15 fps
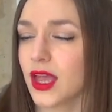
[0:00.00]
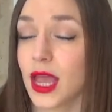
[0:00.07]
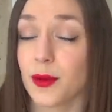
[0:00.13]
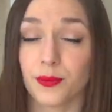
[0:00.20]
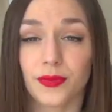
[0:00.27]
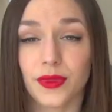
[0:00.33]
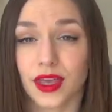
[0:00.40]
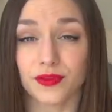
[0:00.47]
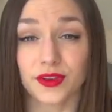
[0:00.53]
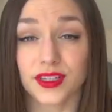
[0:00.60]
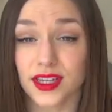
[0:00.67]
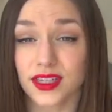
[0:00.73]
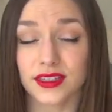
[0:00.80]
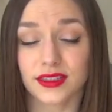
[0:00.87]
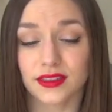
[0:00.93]
If
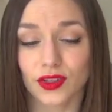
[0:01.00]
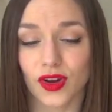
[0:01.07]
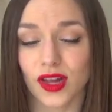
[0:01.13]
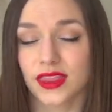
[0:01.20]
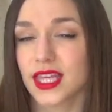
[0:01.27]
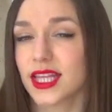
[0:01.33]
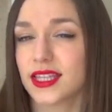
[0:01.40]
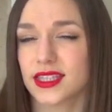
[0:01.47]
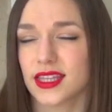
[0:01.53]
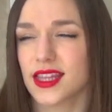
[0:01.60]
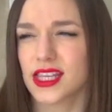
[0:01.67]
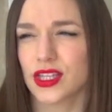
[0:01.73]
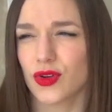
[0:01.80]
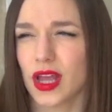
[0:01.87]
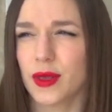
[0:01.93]
it does great things, then
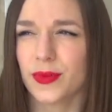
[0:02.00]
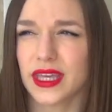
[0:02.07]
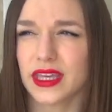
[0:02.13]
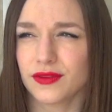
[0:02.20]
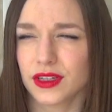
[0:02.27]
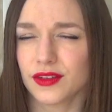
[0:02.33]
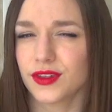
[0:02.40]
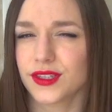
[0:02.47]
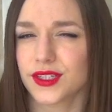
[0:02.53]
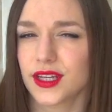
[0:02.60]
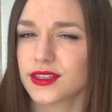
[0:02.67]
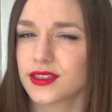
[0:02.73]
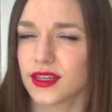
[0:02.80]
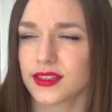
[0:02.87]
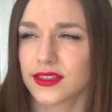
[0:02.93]
that's great, but even if it
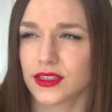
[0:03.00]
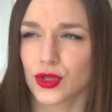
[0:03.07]
does,